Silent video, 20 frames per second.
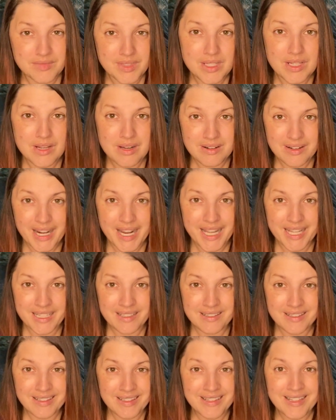All right?
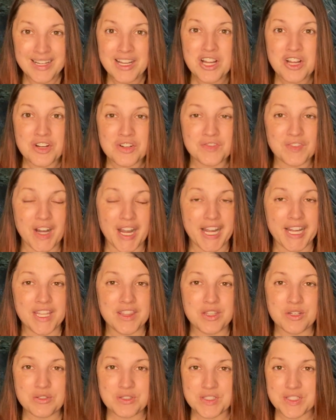Find
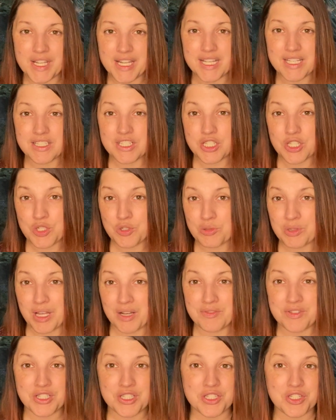those things that you
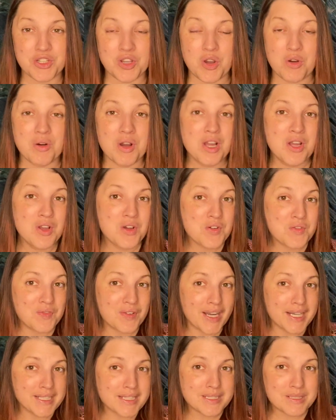love to do.
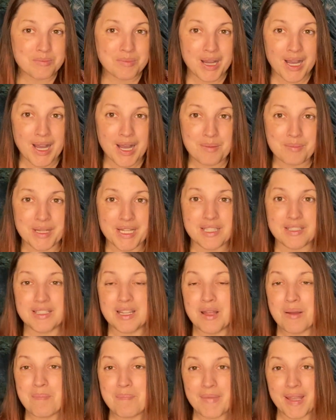Find some hobbies.
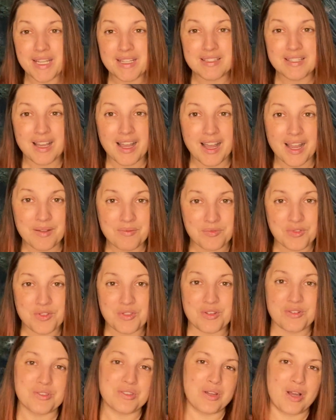Make time for
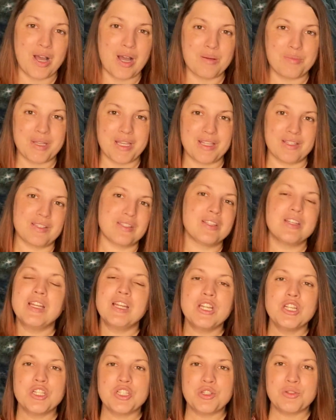those hobbies.
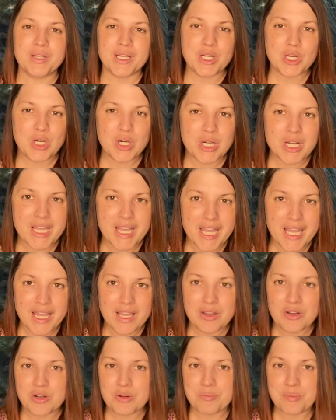Do you like
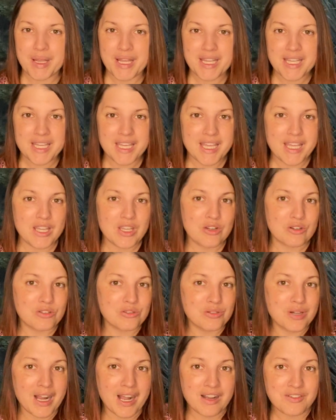cooking or baking or
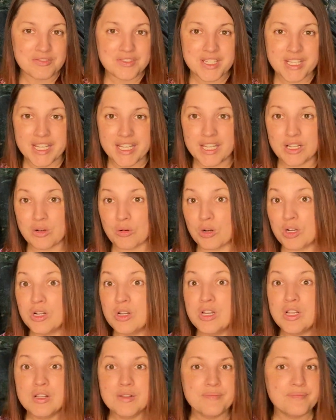crafting or
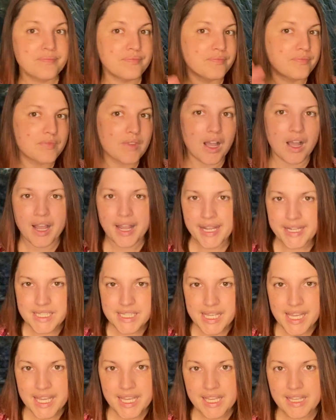
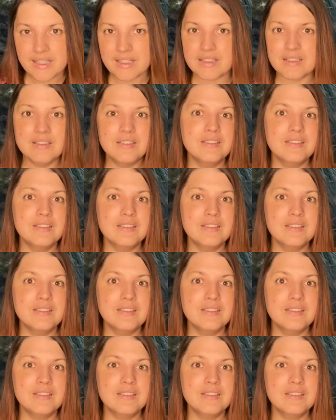hiking